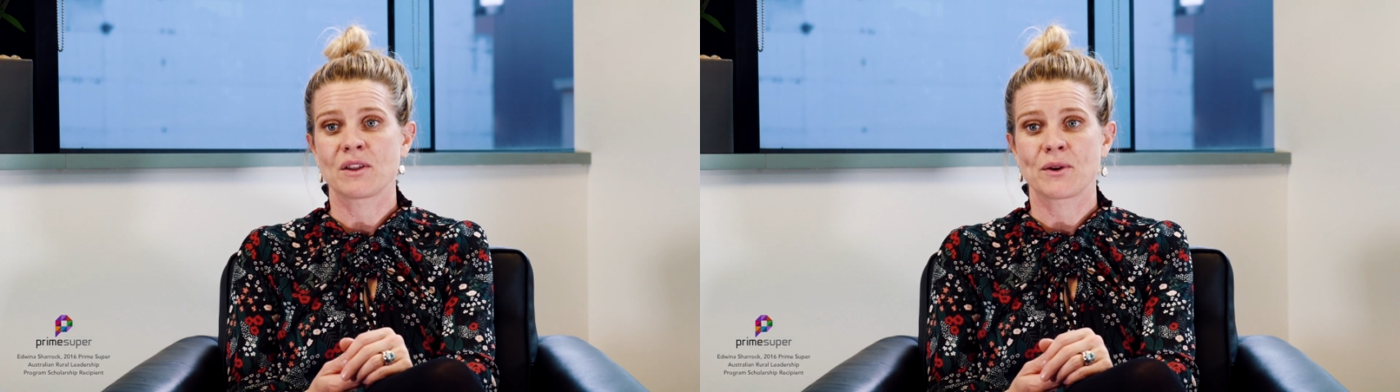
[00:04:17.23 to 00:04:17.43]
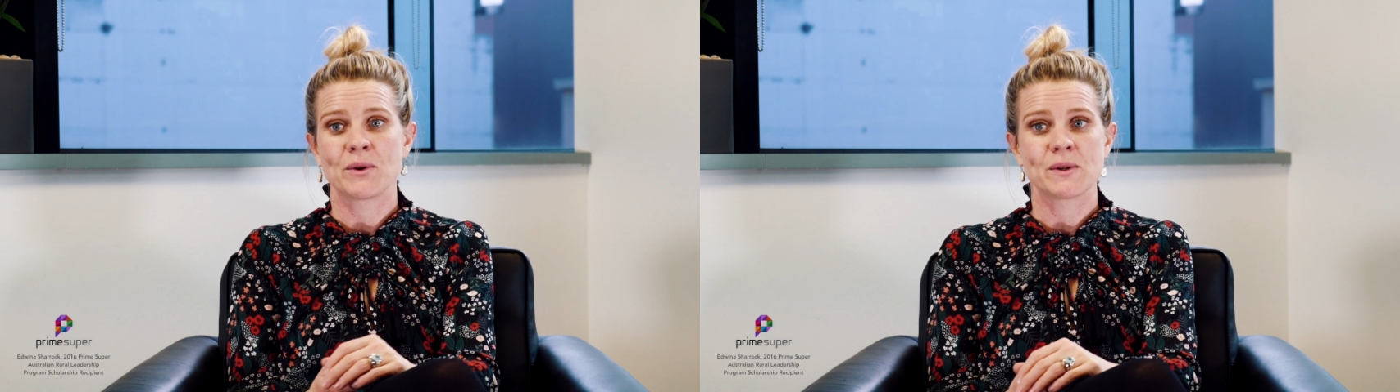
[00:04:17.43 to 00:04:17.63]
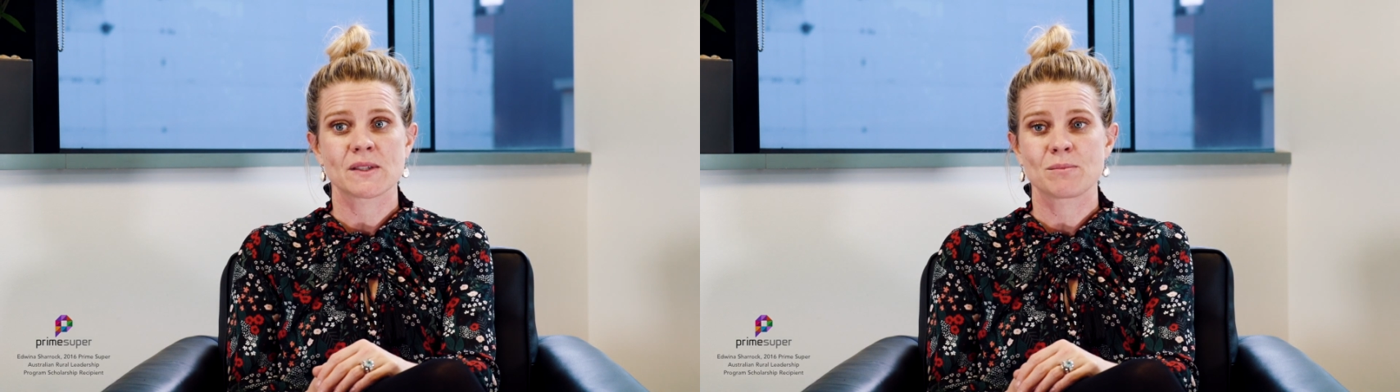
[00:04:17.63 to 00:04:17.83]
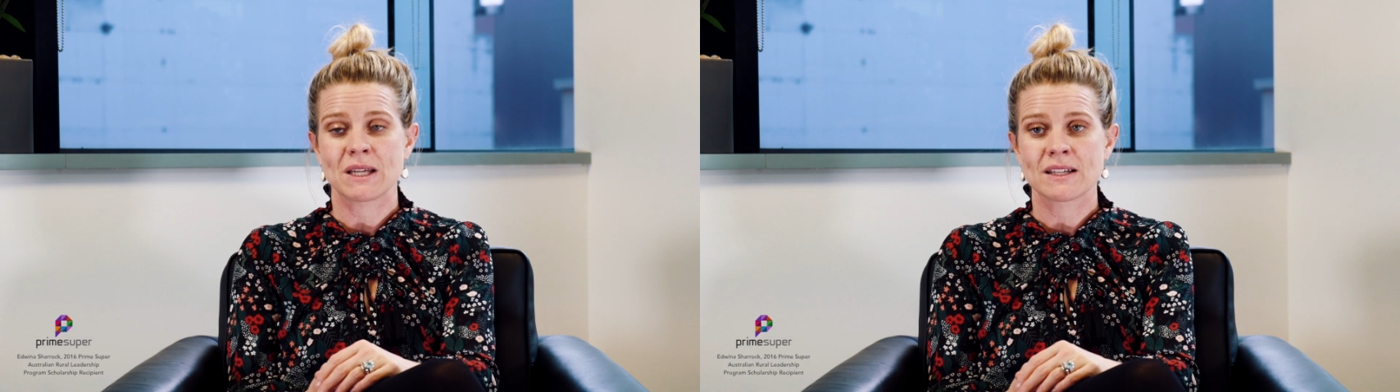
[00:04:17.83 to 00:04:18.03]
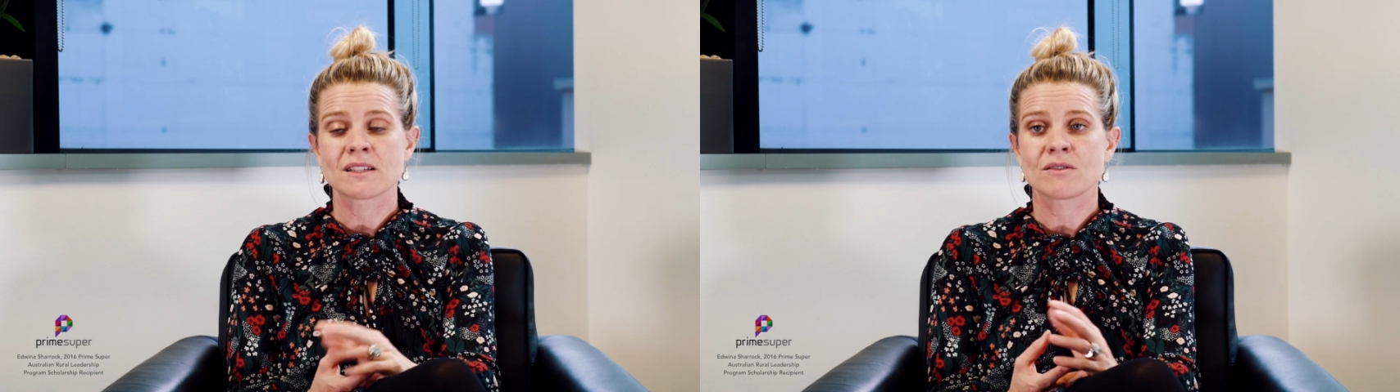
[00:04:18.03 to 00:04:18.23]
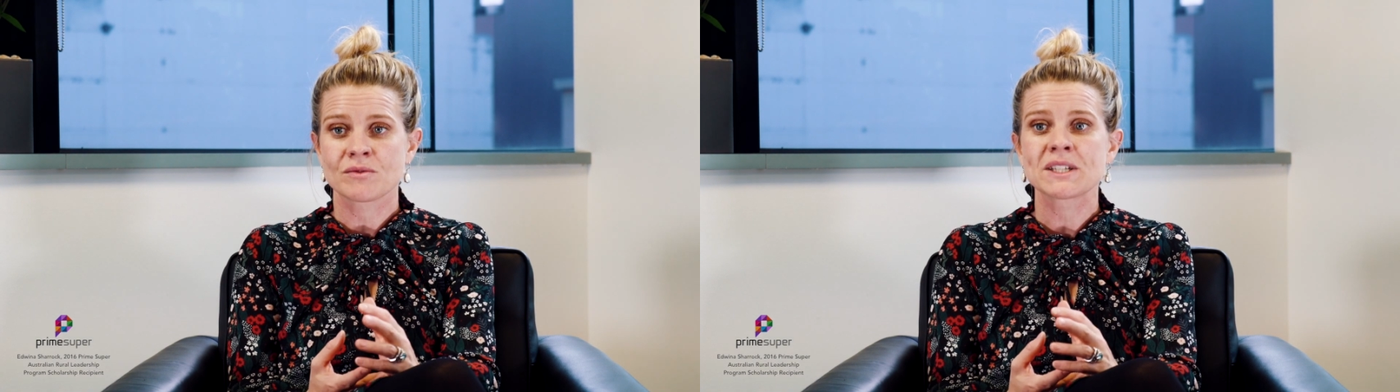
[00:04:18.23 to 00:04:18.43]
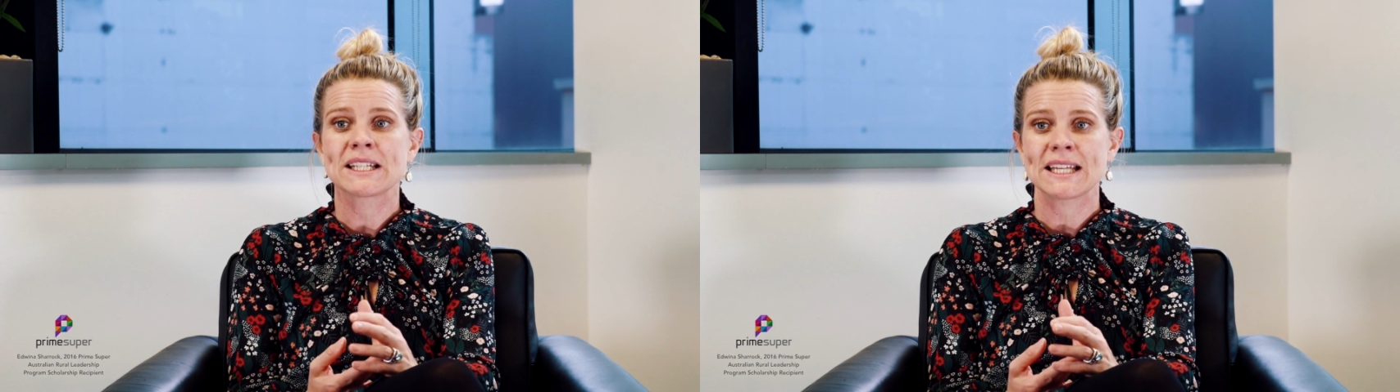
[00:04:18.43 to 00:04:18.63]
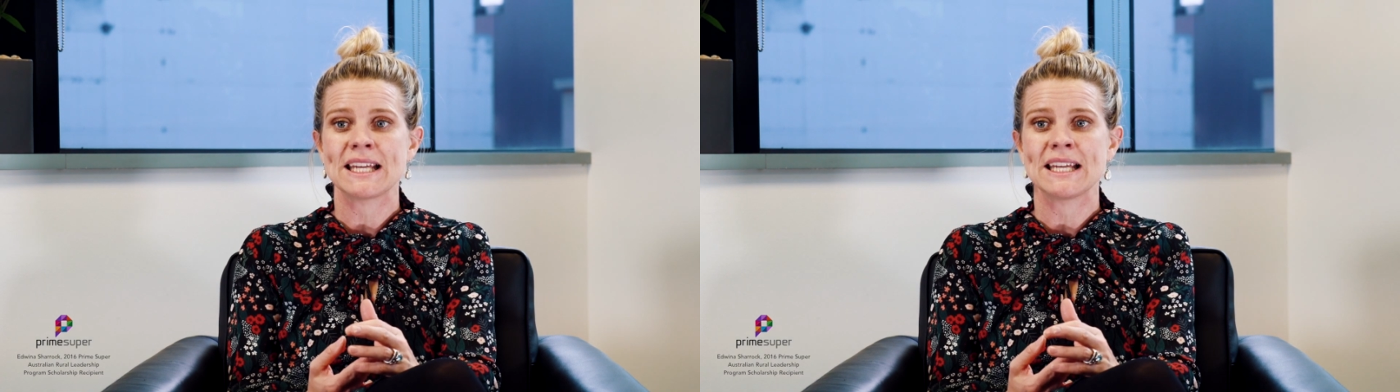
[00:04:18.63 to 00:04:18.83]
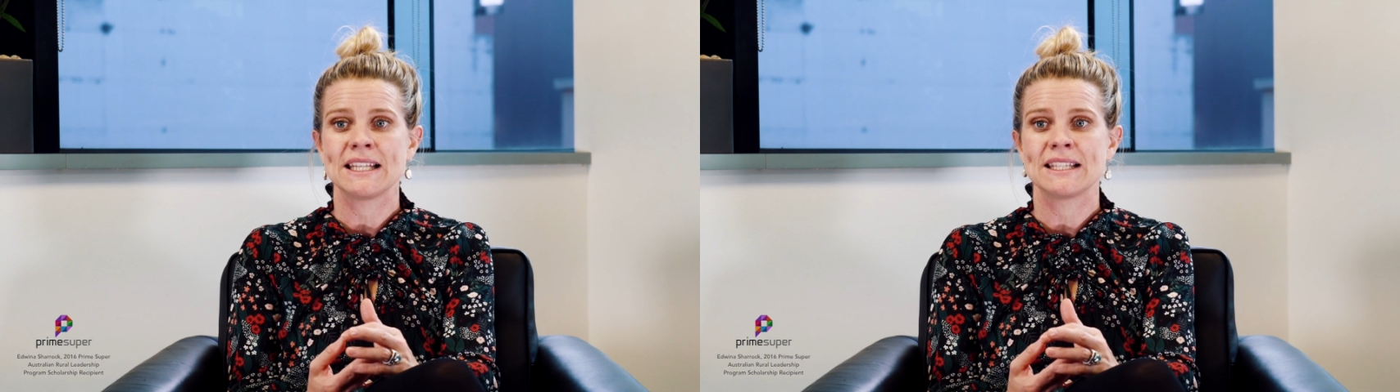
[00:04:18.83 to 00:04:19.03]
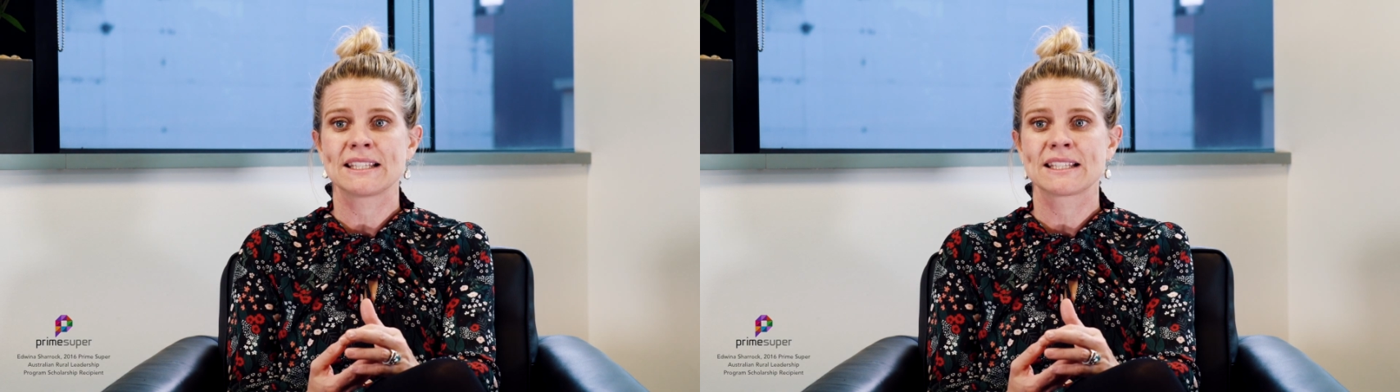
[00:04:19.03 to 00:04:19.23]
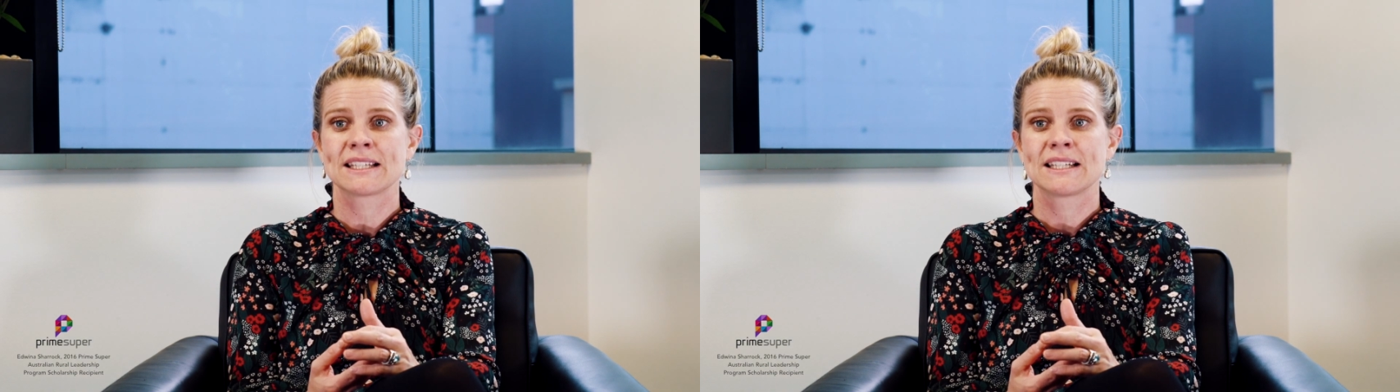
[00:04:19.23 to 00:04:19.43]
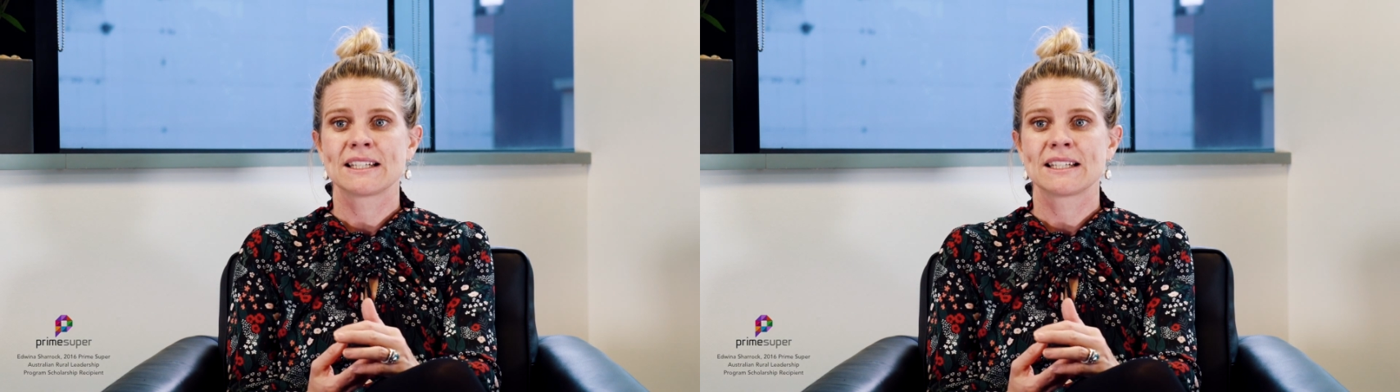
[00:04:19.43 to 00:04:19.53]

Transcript: the course, because it really is